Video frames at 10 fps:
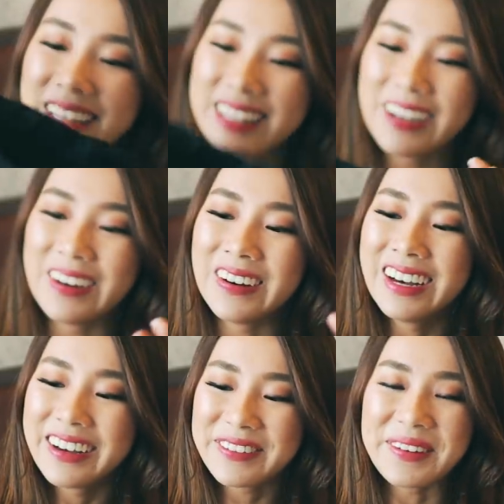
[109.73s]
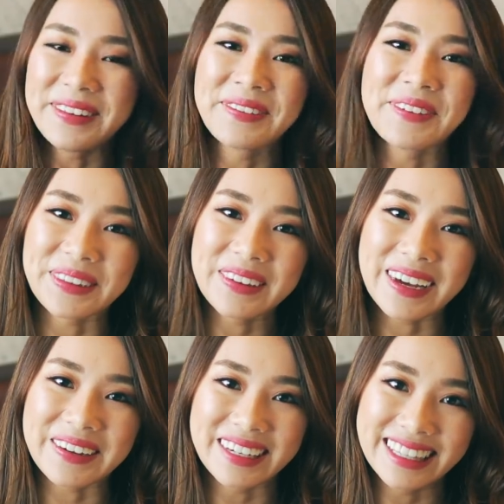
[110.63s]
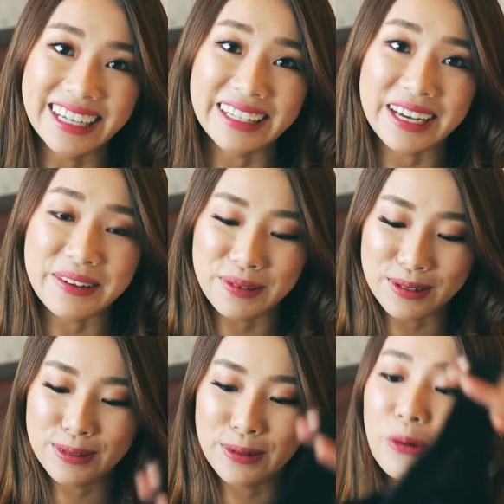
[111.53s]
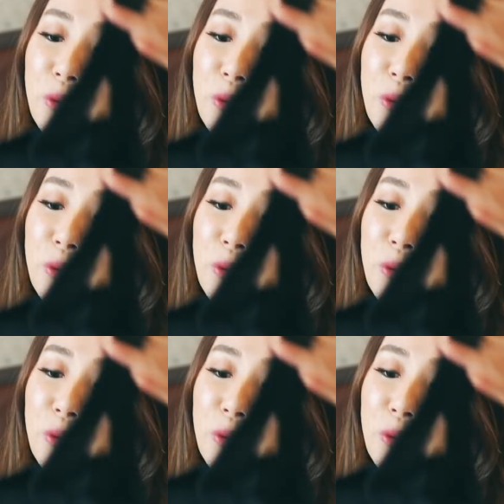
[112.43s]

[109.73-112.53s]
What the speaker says: So from the photo, I couldn't tell that it was so